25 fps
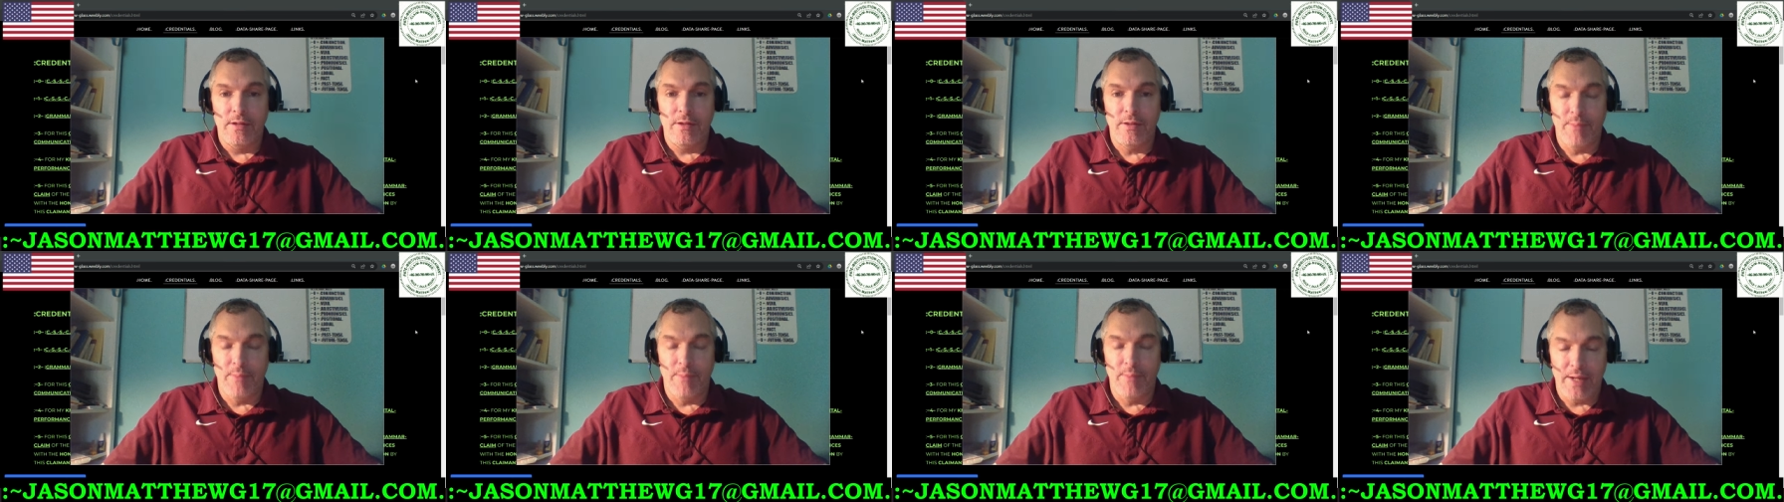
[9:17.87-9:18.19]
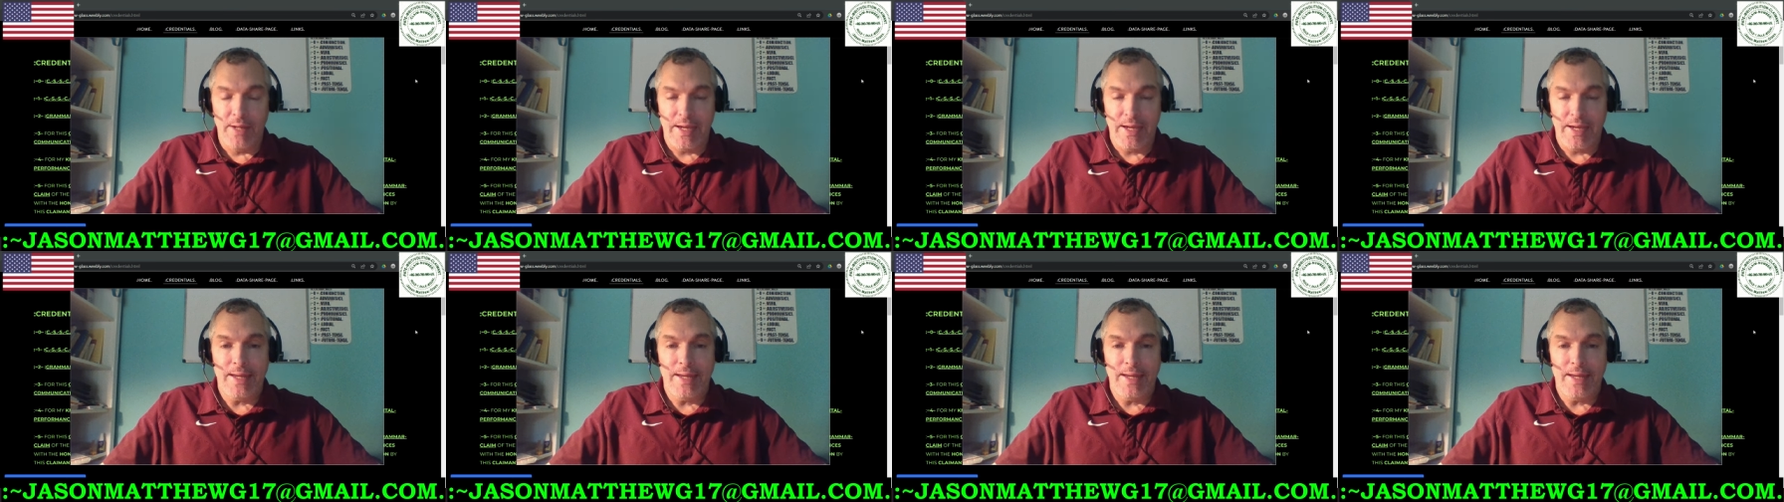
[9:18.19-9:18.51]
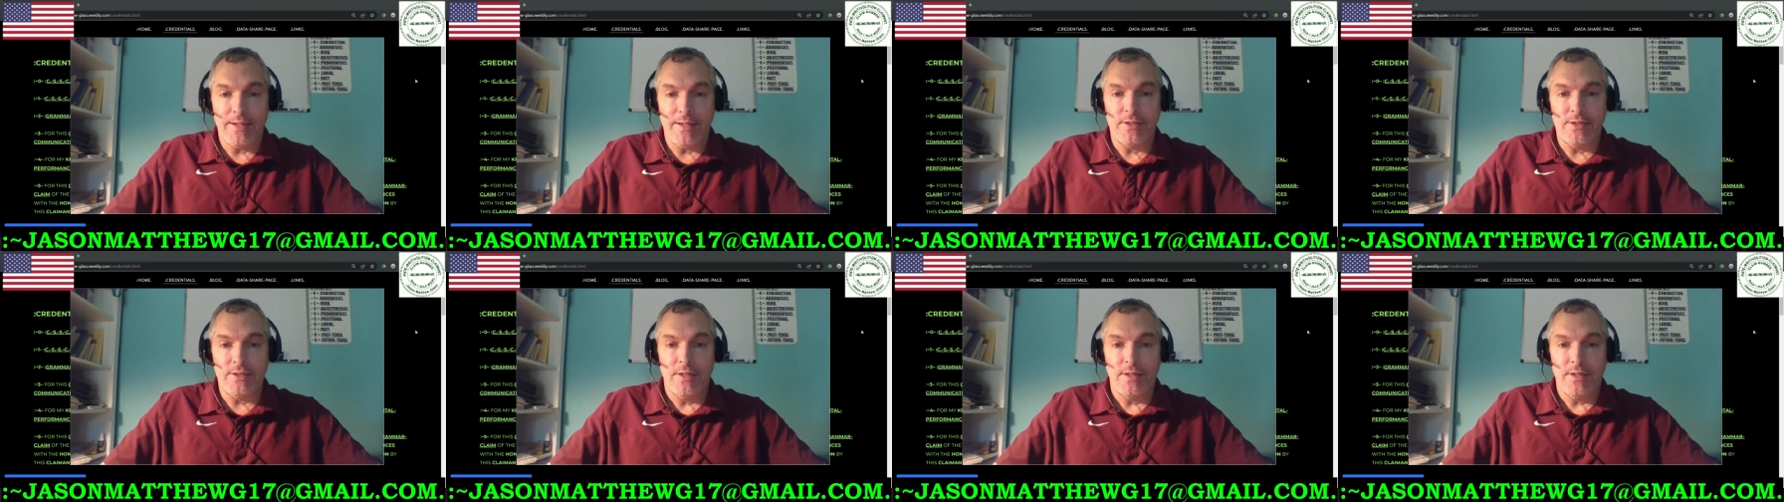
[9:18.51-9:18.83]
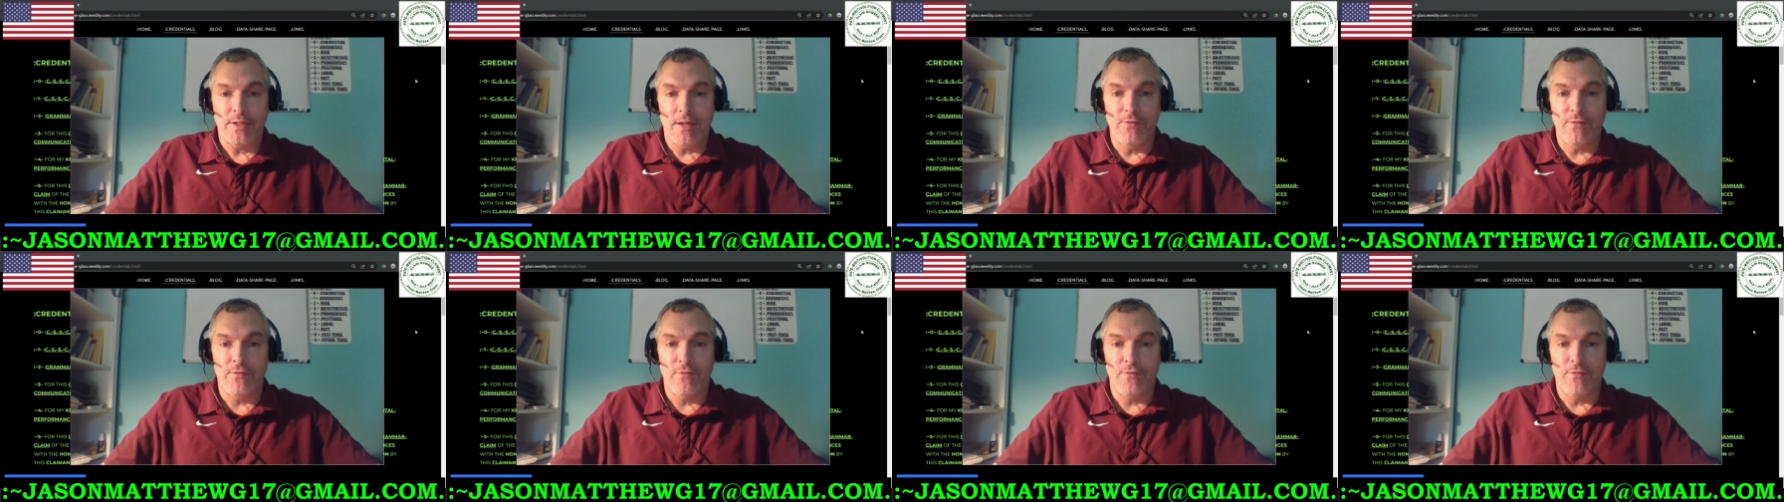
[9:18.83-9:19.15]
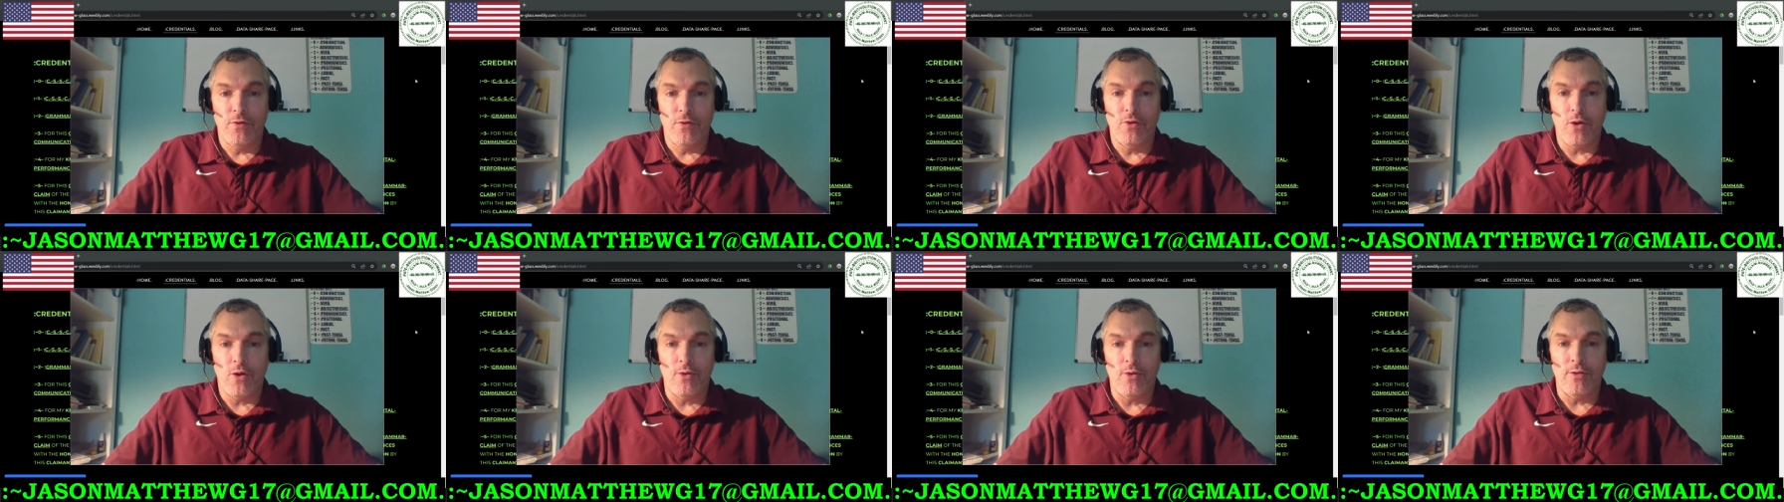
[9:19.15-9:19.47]
the mechanics of the
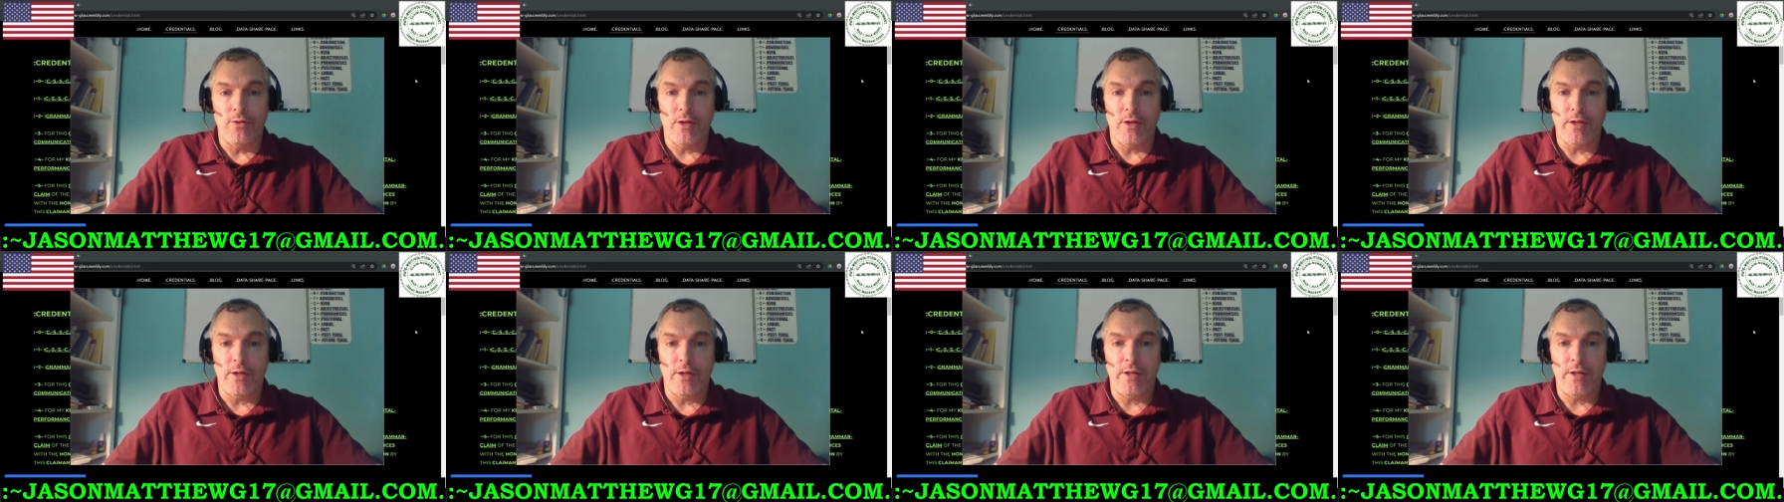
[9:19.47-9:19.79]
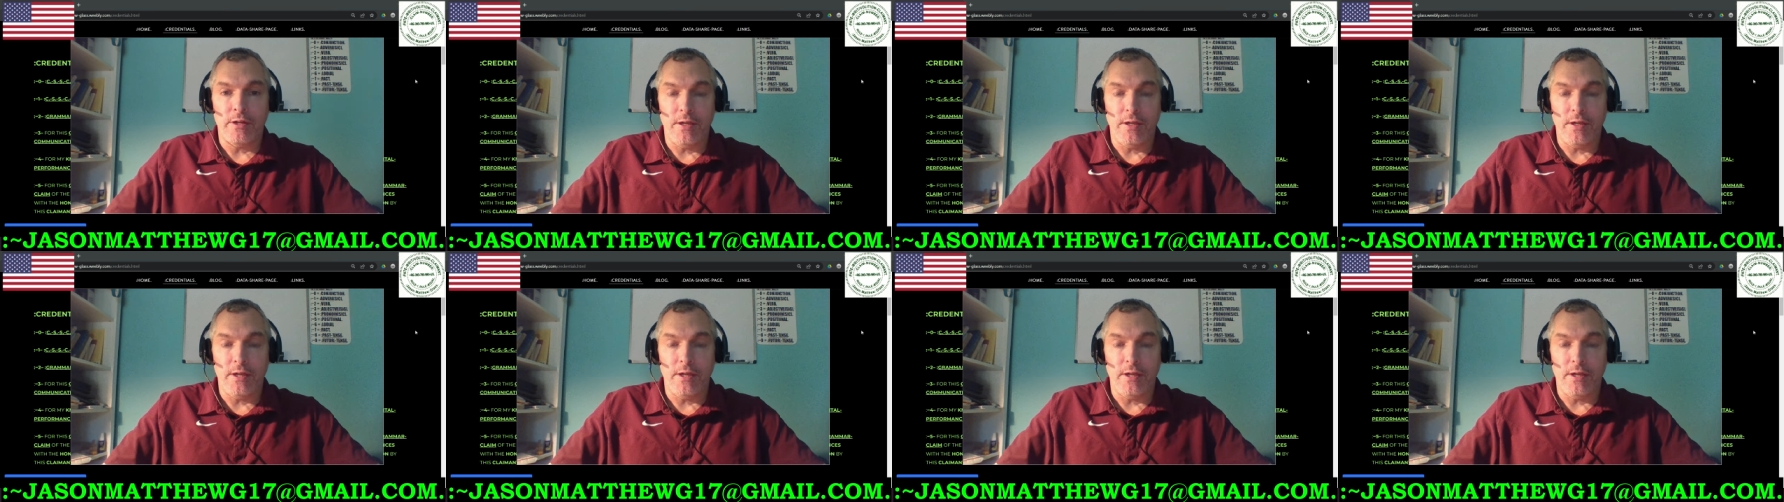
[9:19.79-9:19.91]
full colon